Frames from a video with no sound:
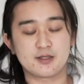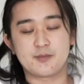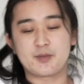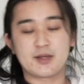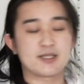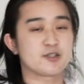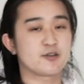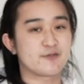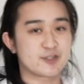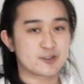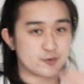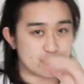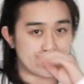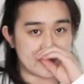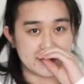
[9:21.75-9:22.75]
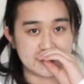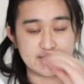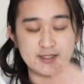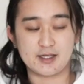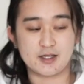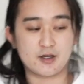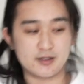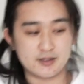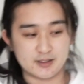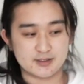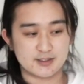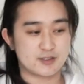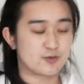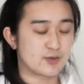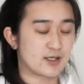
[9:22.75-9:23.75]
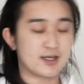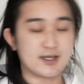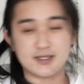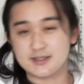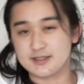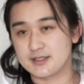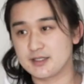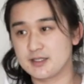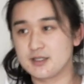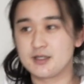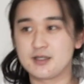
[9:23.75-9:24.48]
plenty of visual noise and iconic J28 to